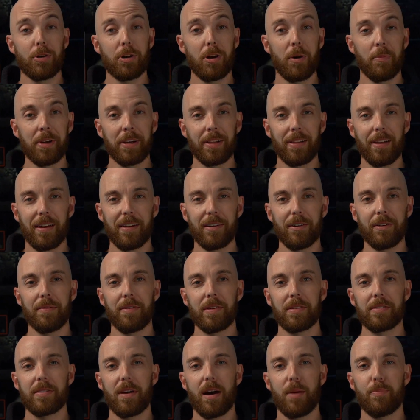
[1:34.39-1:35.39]
coming later in
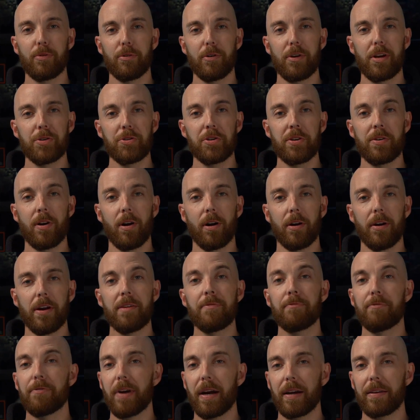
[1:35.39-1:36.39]
this operation are
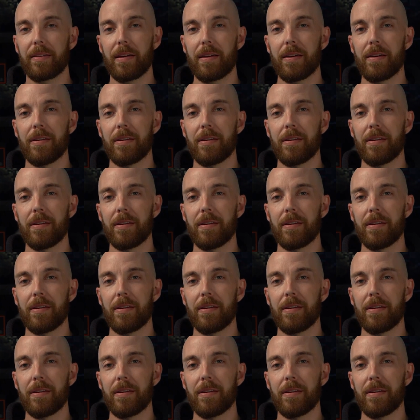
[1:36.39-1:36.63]
Infected